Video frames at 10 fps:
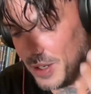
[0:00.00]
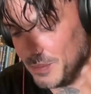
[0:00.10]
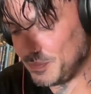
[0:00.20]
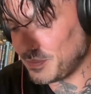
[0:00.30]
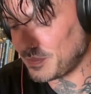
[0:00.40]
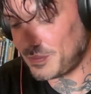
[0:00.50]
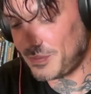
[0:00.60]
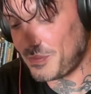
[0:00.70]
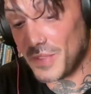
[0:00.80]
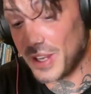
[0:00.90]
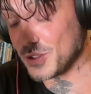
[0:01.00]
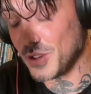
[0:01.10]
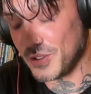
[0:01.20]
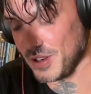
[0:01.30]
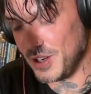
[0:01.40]
as
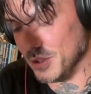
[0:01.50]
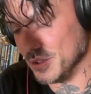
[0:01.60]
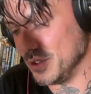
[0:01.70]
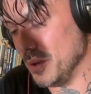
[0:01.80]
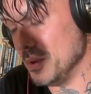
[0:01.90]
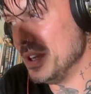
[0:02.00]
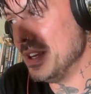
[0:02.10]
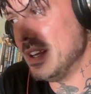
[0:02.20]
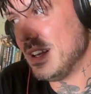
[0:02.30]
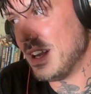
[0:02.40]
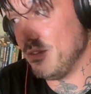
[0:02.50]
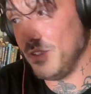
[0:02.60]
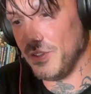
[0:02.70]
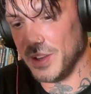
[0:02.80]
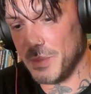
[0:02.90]
all 3-year-olds do, a
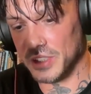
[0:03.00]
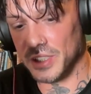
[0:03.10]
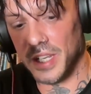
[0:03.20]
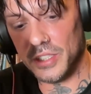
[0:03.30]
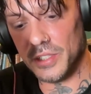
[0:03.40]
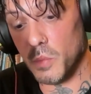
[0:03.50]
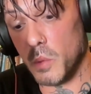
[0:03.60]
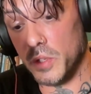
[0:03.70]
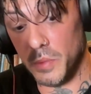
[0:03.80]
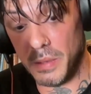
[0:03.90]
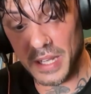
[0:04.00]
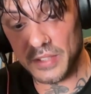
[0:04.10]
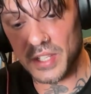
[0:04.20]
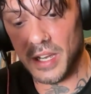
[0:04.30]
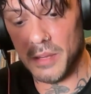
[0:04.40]
vivid imagination. And what we do at
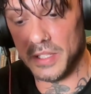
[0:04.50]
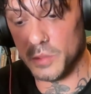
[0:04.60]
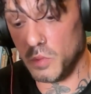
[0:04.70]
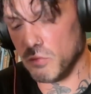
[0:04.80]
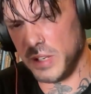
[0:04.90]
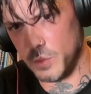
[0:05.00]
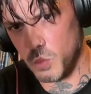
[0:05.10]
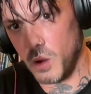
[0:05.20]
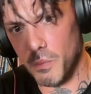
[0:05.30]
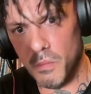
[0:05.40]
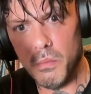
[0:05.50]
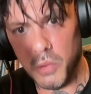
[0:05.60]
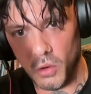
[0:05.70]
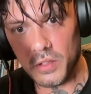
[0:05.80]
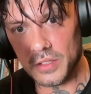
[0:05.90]
bedtime is we'll read one
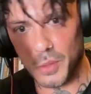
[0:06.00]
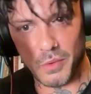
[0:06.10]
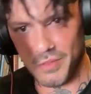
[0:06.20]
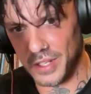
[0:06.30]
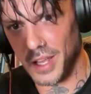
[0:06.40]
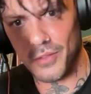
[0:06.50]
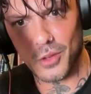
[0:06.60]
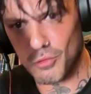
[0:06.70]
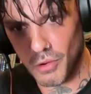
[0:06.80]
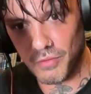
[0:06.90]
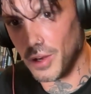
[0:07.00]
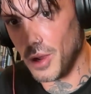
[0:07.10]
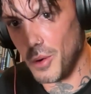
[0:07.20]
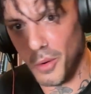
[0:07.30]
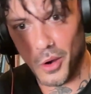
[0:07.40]
book. So we'll read like The
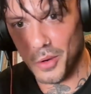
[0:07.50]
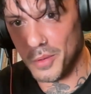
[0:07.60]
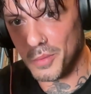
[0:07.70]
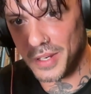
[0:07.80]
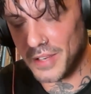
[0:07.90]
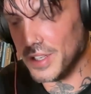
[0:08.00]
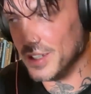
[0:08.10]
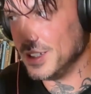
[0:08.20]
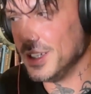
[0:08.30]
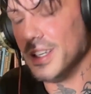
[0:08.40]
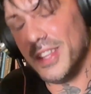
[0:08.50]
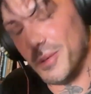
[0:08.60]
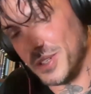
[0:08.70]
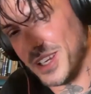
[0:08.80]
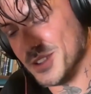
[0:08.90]
Gruffalo or whatever, and
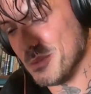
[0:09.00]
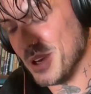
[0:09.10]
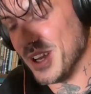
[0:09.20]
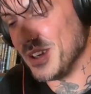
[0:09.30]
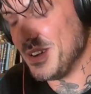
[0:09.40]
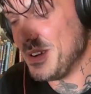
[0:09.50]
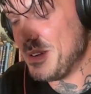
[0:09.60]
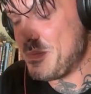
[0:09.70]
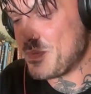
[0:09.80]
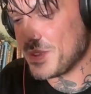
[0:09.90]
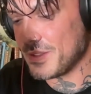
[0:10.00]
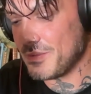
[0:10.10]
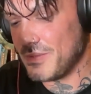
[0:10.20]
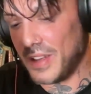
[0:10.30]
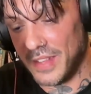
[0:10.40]
then we'll get into bed,
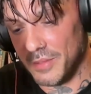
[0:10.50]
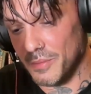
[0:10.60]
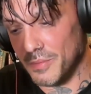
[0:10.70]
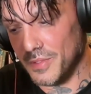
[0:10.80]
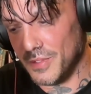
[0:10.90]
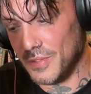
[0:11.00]
and then